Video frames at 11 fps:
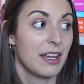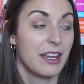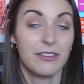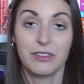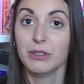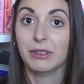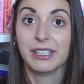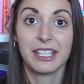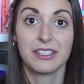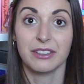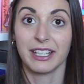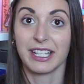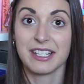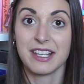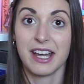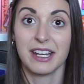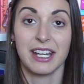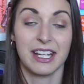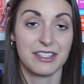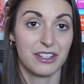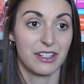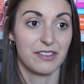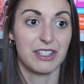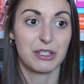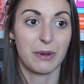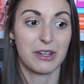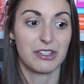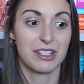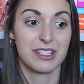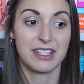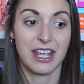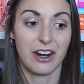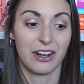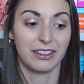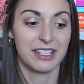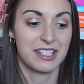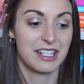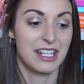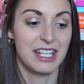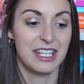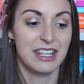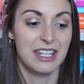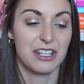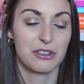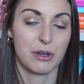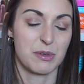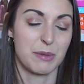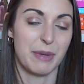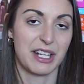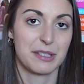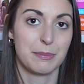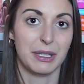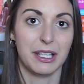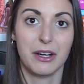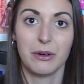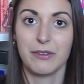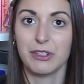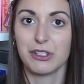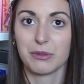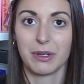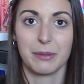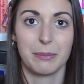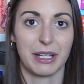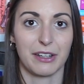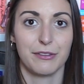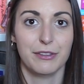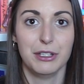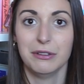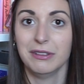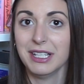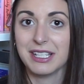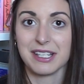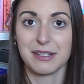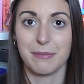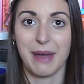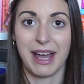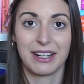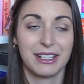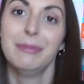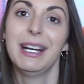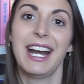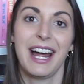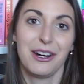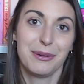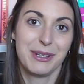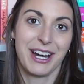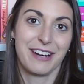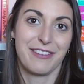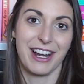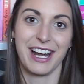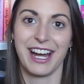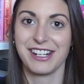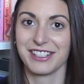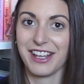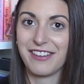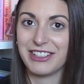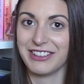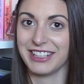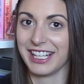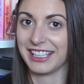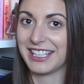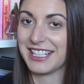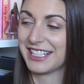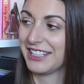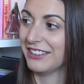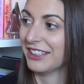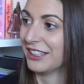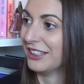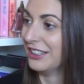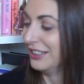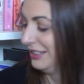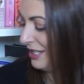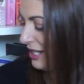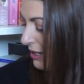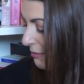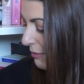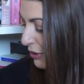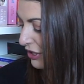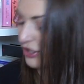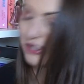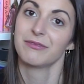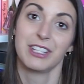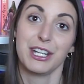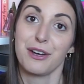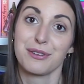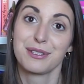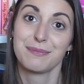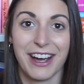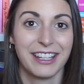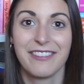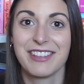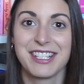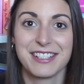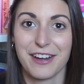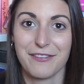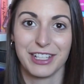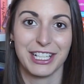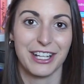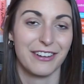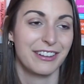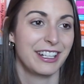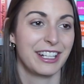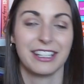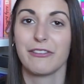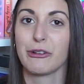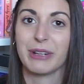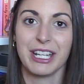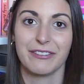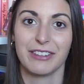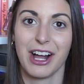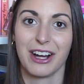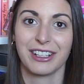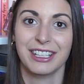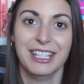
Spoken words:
if you would like to, like I said, answer any of these questions, they are listed in the description box below. If you just want to pick a few, it doesn't matter. But I hope you had fun. I just love doing like these cute little bookish videos. I love a sit down video and I love a reading blog.